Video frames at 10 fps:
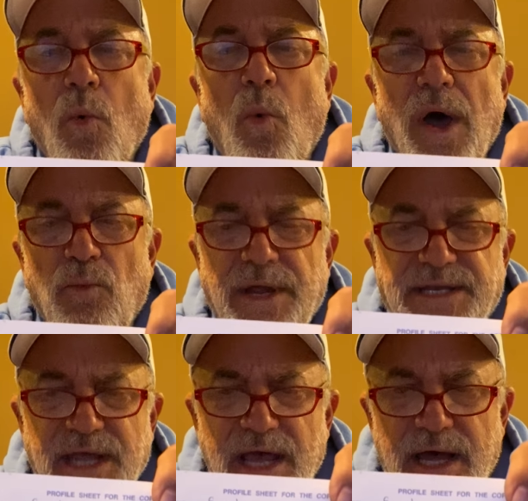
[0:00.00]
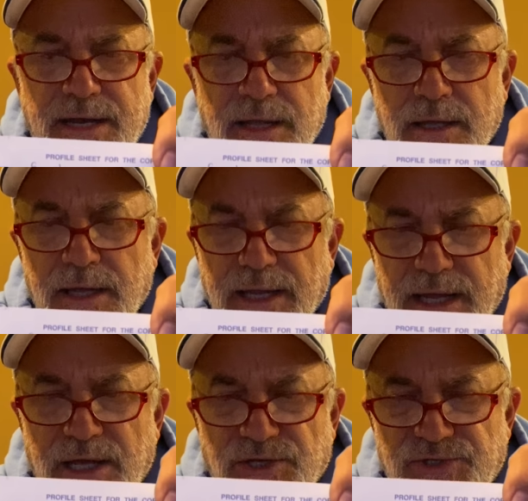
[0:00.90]
what we did
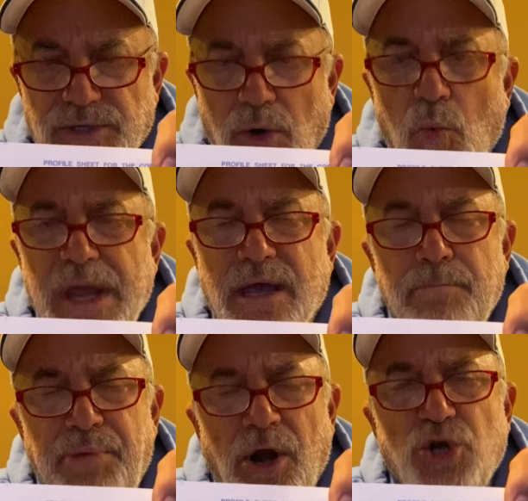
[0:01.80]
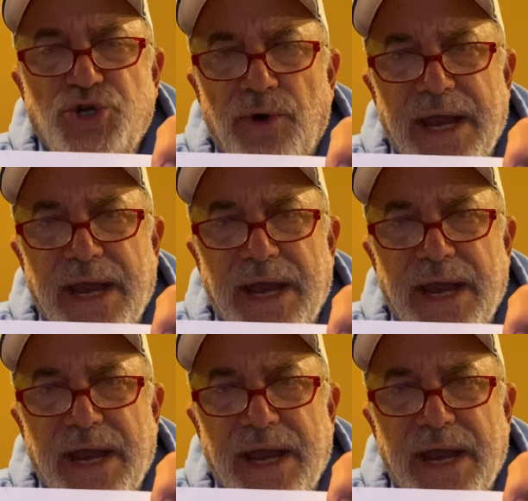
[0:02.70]
is we compared your